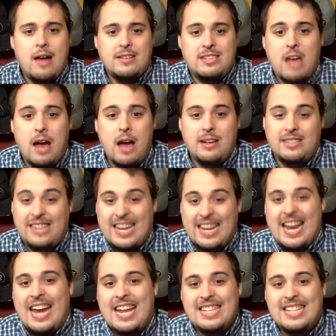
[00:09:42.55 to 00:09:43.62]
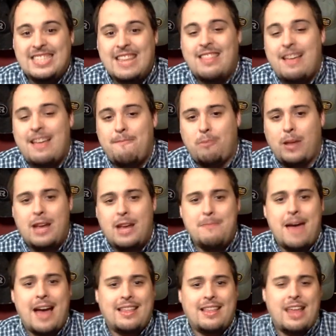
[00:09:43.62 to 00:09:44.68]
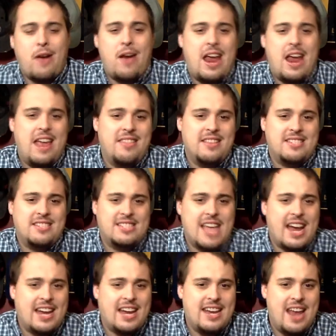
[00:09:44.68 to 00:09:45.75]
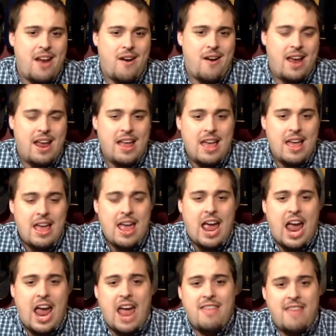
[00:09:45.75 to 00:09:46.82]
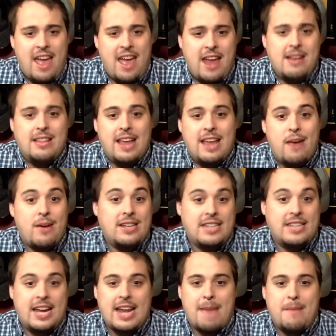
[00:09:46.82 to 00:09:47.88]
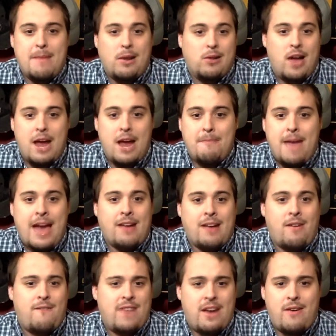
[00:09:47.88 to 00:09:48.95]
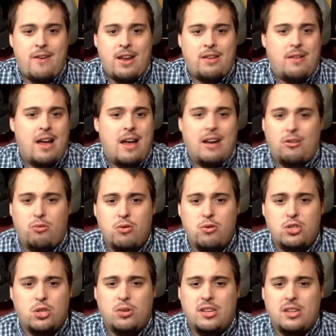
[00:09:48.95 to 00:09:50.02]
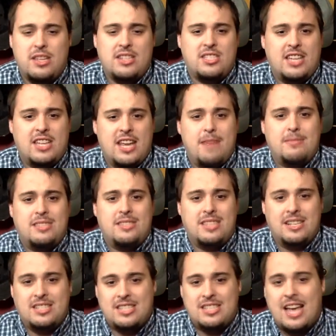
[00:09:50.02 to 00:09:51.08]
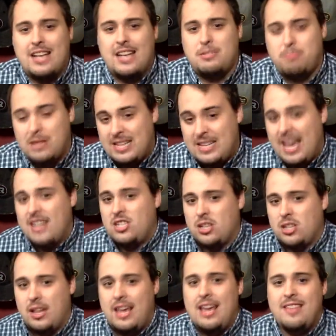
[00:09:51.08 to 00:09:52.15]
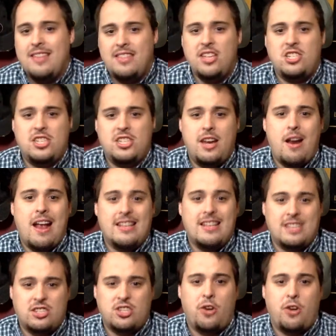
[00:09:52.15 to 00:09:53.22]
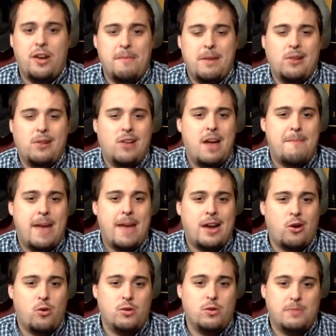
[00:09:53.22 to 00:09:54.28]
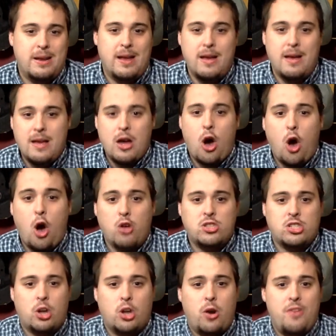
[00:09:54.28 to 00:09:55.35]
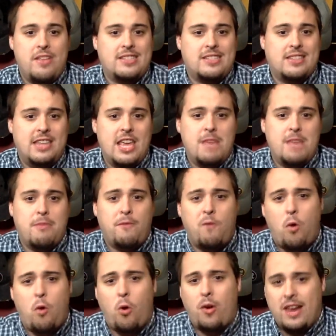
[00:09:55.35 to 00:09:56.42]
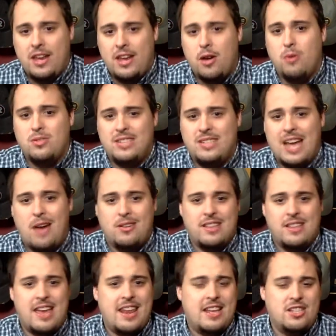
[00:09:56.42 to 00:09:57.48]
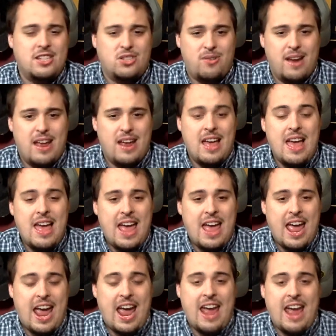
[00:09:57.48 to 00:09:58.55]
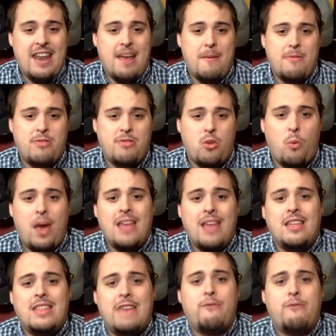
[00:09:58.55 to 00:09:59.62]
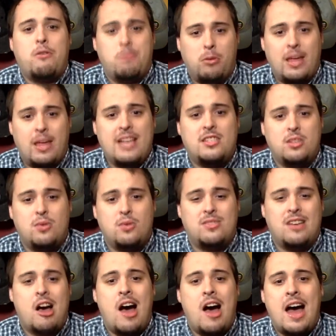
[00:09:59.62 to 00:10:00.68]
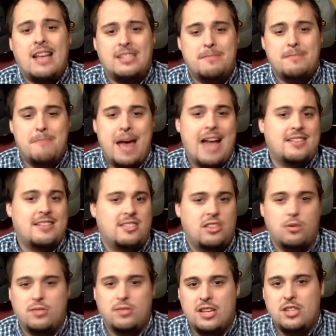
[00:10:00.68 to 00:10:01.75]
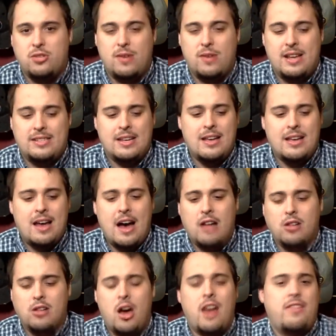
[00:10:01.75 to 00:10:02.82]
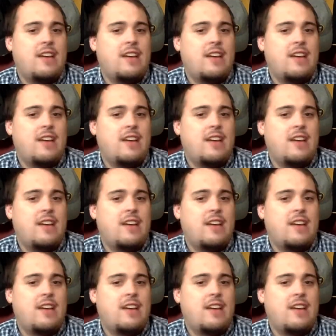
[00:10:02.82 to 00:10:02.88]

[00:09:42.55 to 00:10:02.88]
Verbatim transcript: uh, Canadians that they played back there in the secondary. And then Larry Dean at middle linebacker, very uh, crucial to this team's success potentially this year as a starting middle linebacker who's been an all star in this league before he goes down to that injury. And the way that they've replaced those guys and masked those injuries, a lot of the